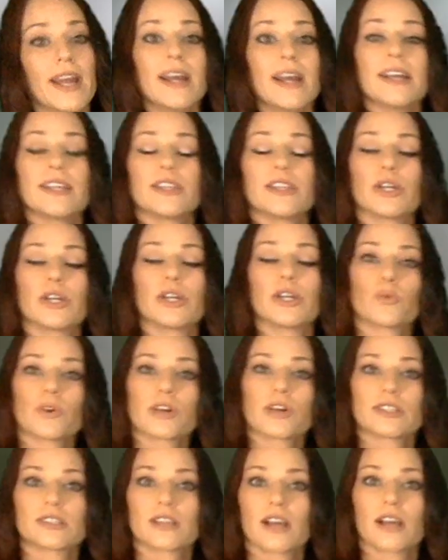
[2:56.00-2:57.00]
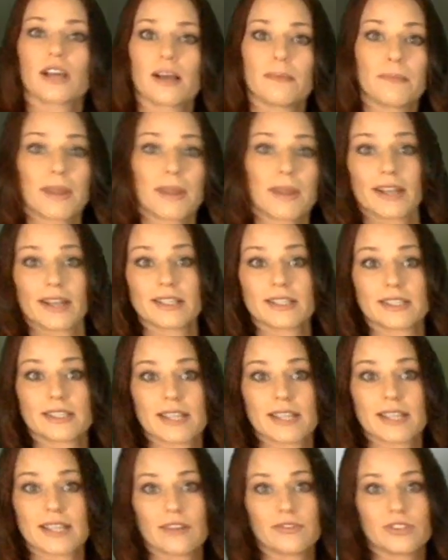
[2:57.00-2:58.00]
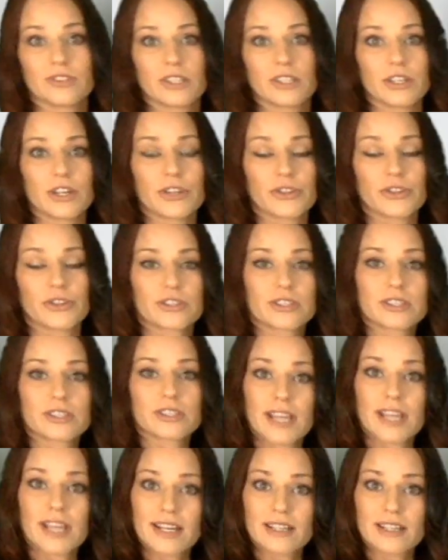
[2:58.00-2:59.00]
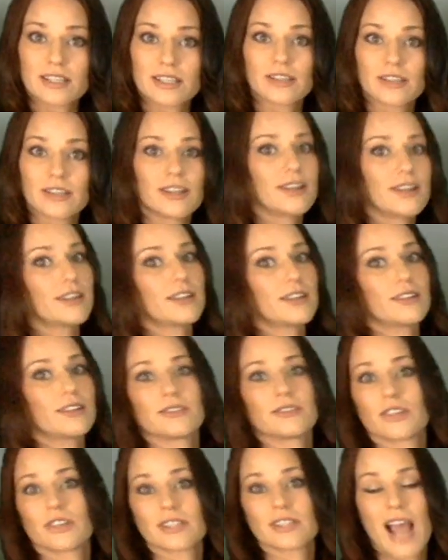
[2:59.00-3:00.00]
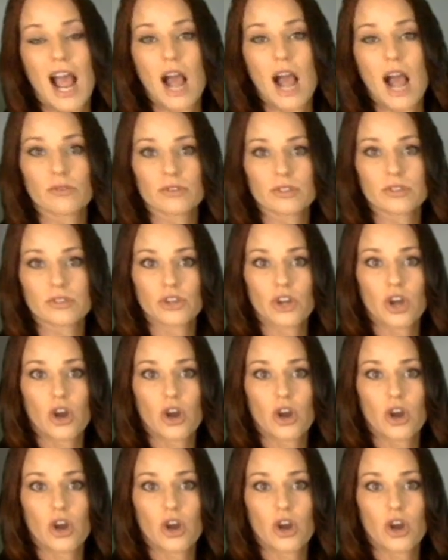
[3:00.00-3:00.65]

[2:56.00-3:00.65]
worse, swept away. There was a man saved in another state